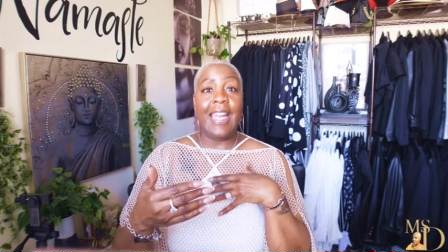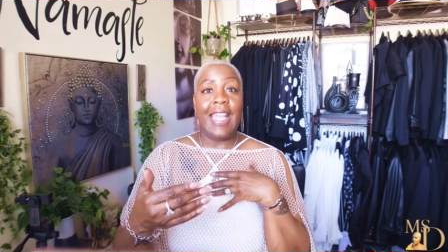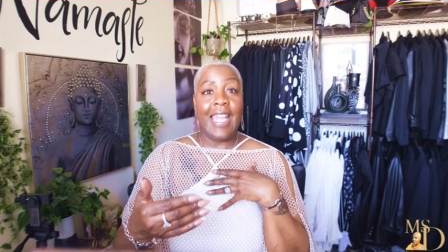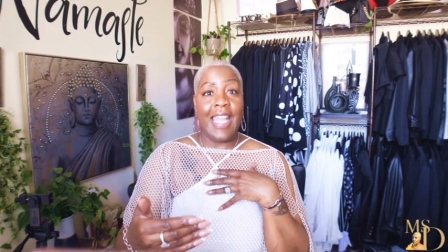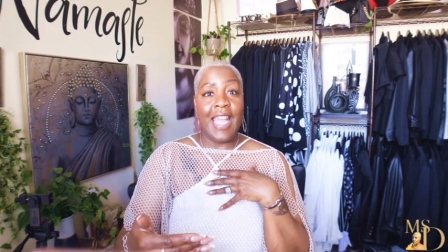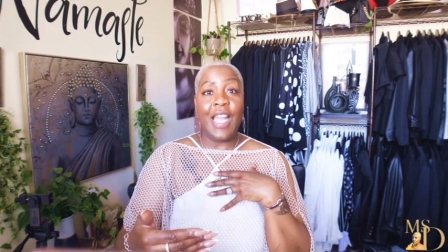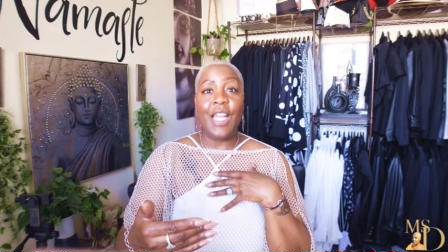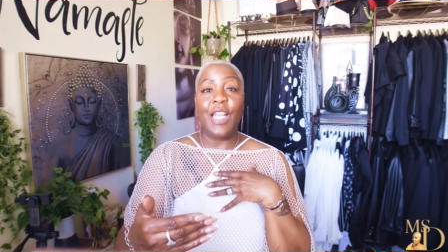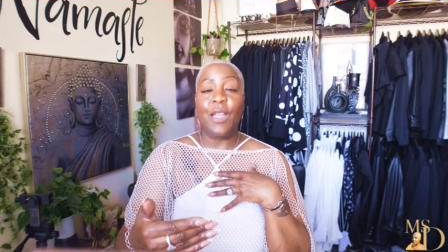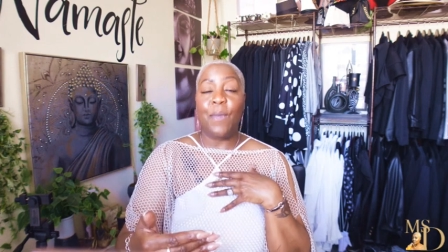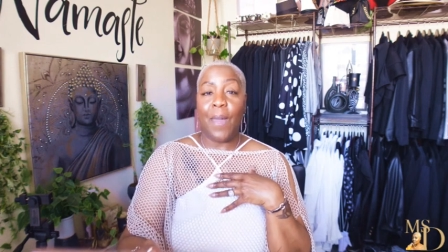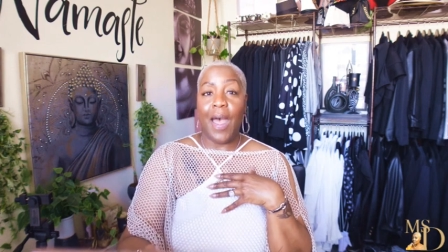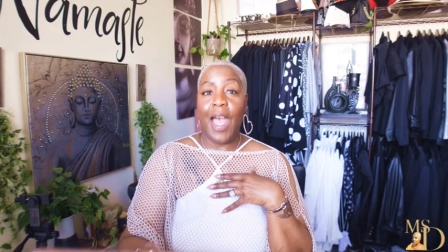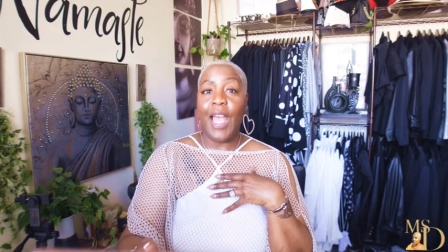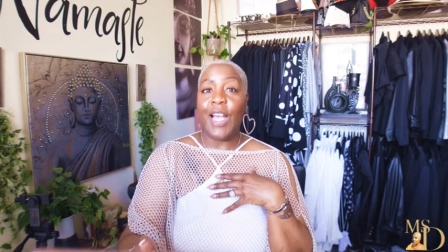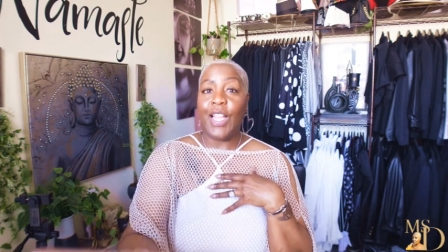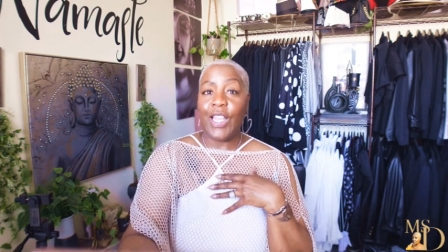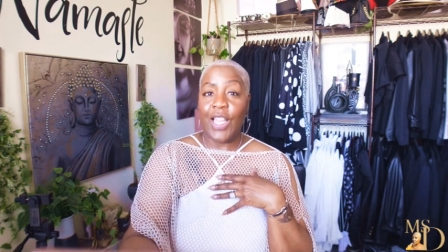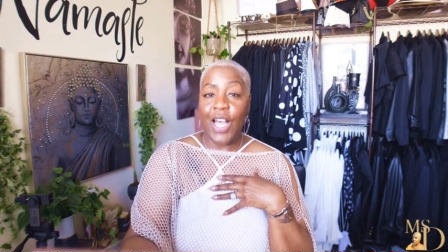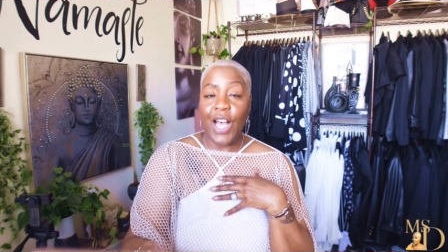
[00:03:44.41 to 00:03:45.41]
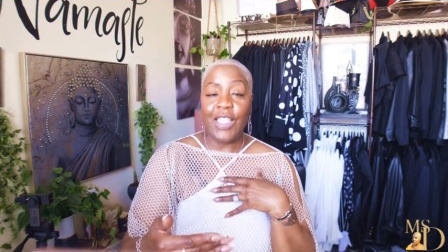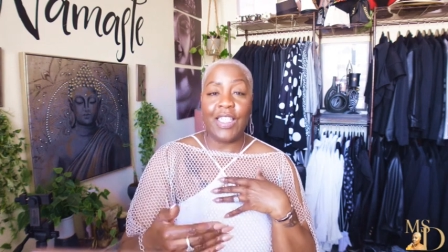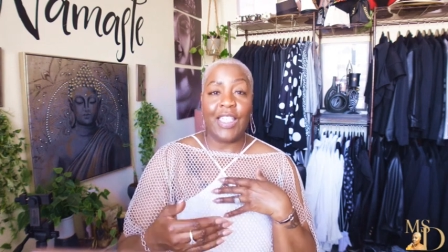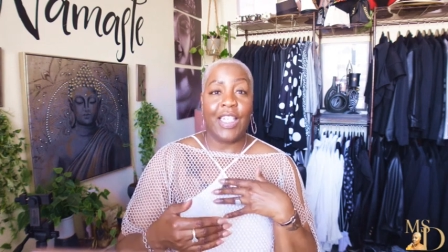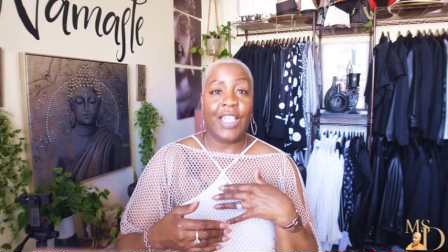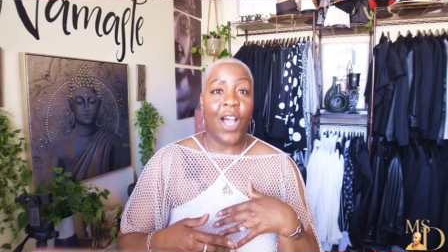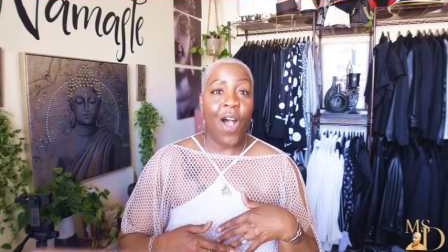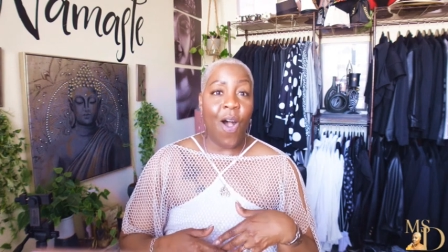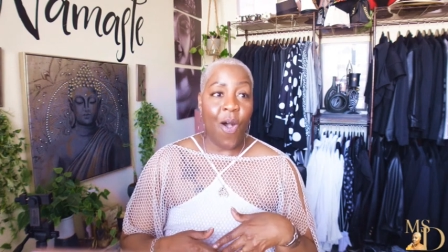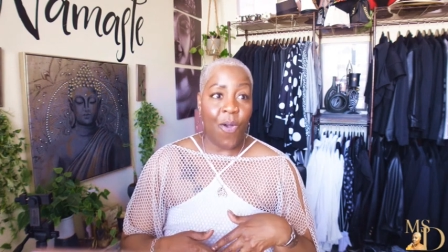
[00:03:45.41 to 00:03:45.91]
in my closet
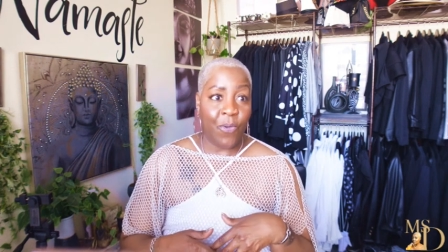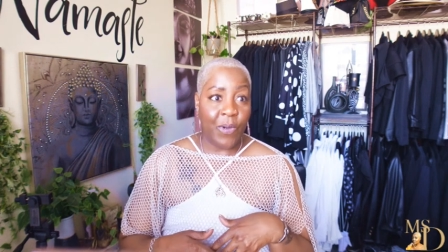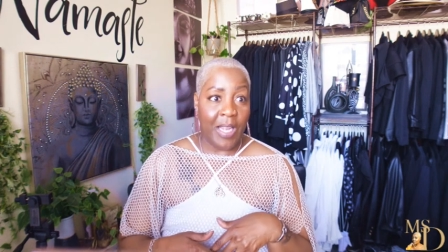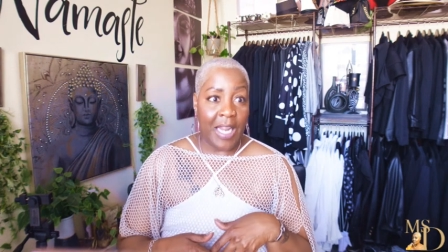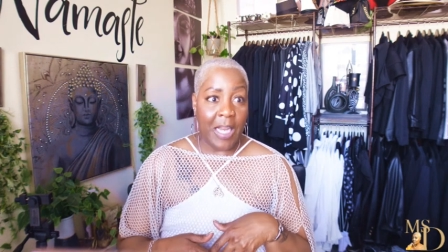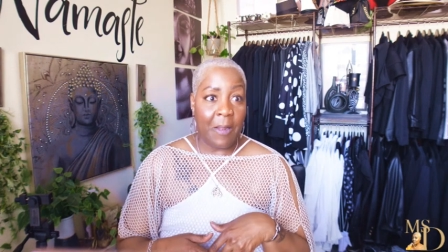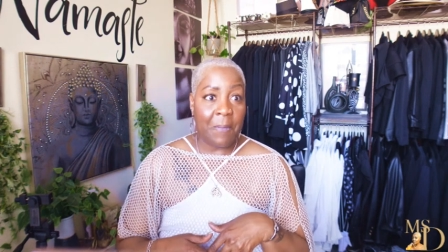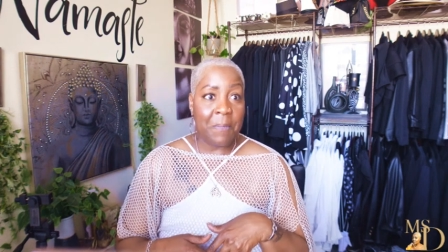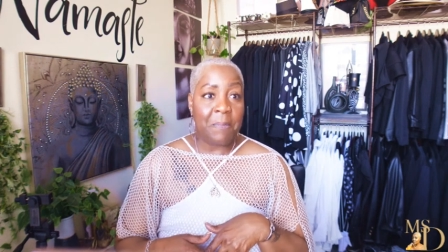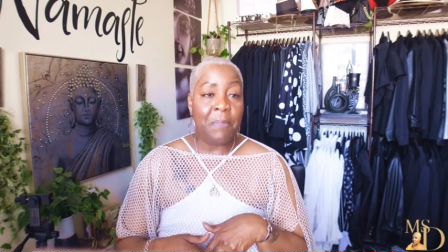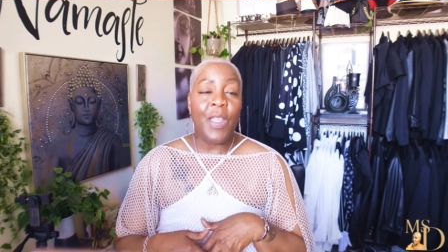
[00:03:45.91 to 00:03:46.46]
already.